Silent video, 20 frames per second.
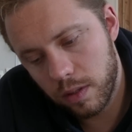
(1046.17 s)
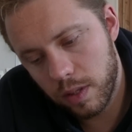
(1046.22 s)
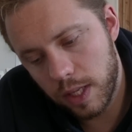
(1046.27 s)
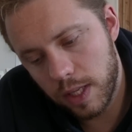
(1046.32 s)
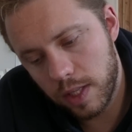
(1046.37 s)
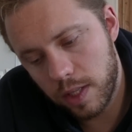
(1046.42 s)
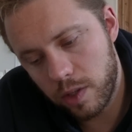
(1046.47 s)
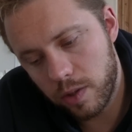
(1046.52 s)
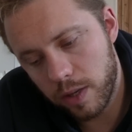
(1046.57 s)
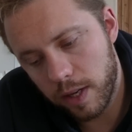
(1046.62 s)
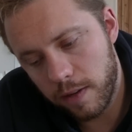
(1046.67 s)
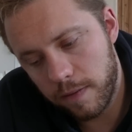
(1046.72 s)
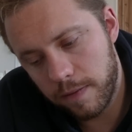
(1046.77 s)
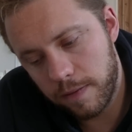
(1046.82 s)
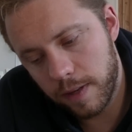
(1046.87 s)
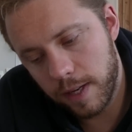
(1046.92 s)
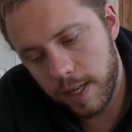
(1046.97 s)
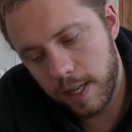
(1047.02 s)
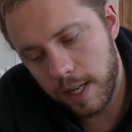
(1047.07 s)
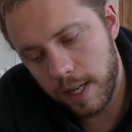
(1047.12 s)
it's Strength
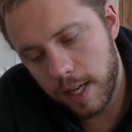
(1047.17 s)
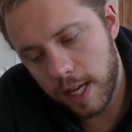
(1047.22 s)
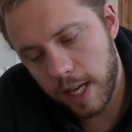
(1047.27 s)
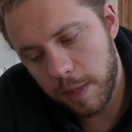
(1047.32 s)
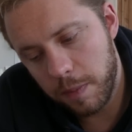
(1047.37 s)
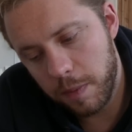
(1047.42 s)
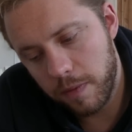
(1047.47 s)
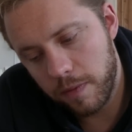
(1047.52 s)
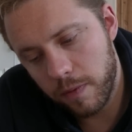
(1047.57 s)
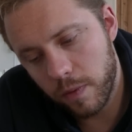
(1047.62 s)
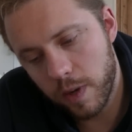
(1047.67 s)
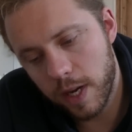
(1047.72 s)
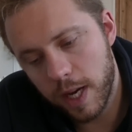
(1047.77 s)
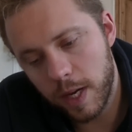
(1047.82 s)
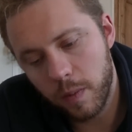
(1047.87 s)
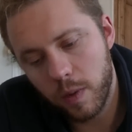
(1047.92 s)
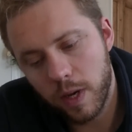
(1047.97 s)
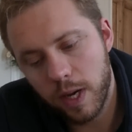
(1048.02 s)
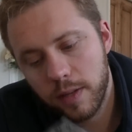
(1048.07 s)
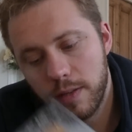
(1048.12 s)
3, AP 4,
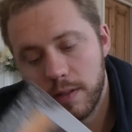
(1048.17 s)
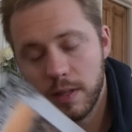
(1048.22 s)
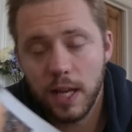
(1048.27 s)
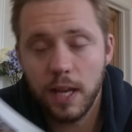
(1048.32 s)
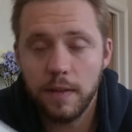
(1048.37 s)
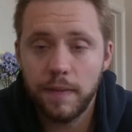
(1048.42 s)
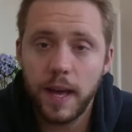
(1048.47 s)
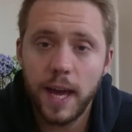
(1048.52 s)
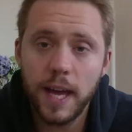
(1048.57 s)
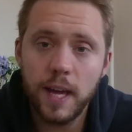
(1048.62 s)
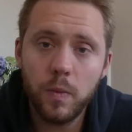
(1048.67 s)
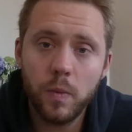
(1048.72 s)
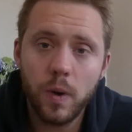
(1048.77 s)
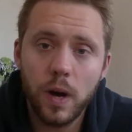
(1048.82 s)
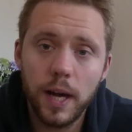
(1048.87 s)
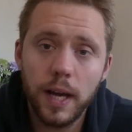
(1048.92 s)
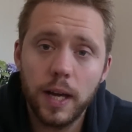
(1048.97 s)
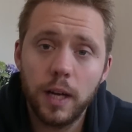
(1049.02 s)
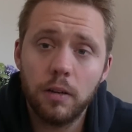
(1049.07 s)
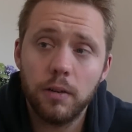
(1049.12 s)
Haywire. So they have
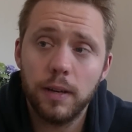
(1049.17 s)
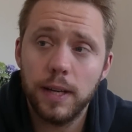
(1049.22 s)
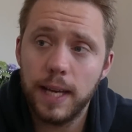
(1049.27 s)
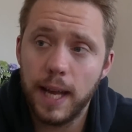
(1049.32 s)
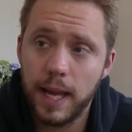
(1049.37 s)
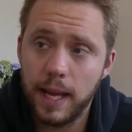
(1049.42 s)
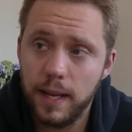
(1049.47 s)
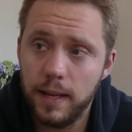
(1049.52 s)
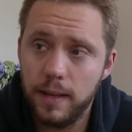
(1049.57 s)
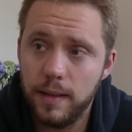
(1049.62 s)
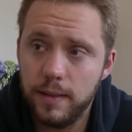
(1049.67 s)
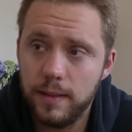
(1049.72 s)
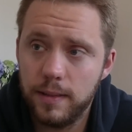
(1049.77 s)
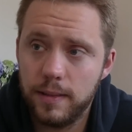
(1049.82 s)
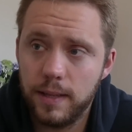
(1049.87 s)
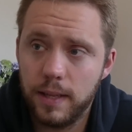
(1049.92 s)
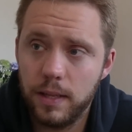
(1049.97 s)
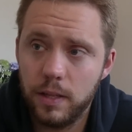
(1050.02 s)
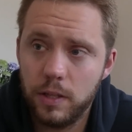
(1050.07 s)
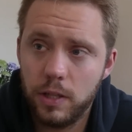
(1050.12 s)
Haywire grenades,
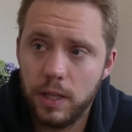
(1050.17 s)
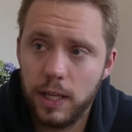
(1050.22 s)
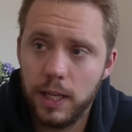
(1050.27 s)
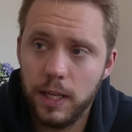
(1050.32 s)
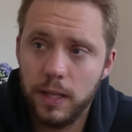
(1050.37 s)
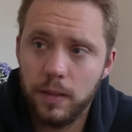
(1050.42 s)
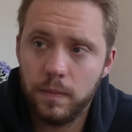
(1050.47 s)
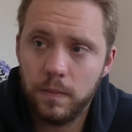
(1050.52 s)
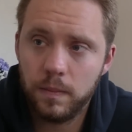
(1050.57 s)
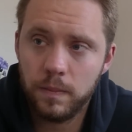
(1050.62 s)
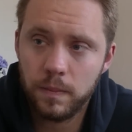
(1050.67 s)
essentially.